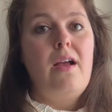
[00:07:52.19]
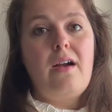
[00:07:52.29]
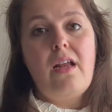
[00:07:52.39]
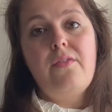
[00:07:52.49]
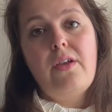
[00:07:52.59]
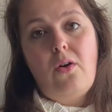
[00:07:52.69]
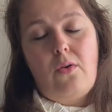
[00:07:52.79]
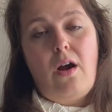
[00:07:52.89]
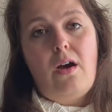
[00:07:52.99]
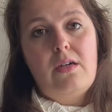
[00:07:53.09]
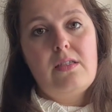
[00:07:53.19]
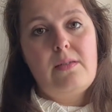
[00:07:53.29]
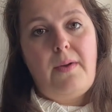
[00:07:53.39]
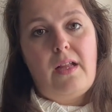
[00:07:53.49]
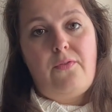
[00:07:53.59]
Kind of the Orans,
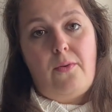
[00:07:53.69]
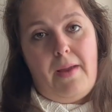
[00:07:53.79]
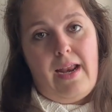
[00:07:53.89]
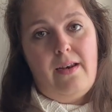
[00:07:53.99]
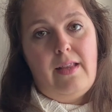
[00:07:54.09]
but for men.